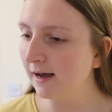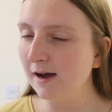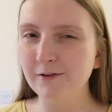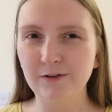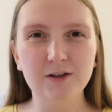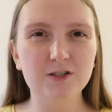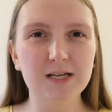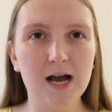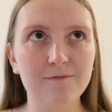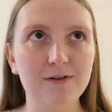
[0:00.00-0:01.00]
I do usually
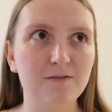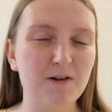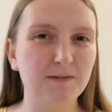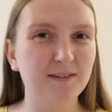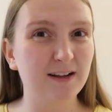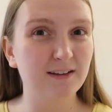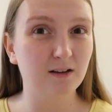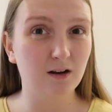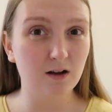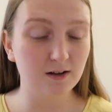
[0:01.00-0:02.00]
have it around 6
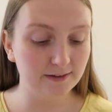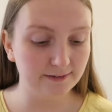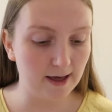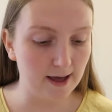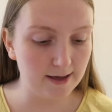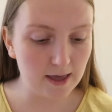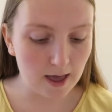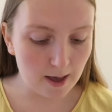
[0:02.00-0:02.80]
o'clock, I'd say.